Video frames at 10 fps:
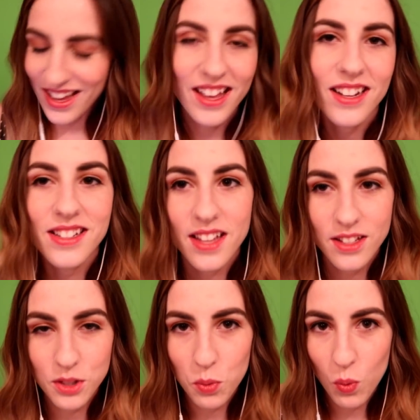And it
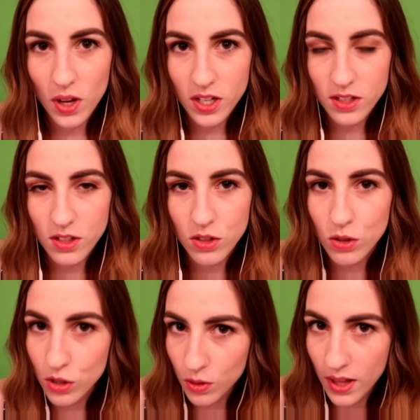says, what
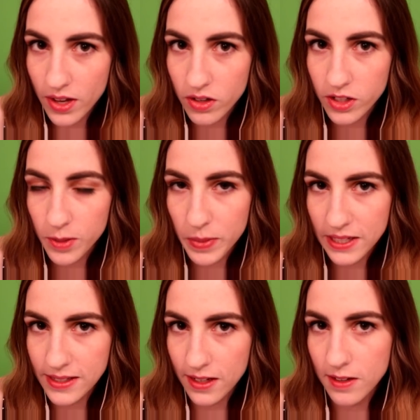do you like on your
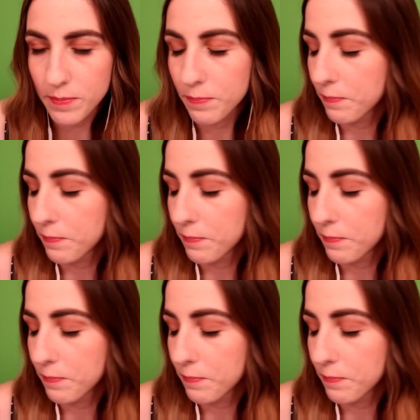pizza?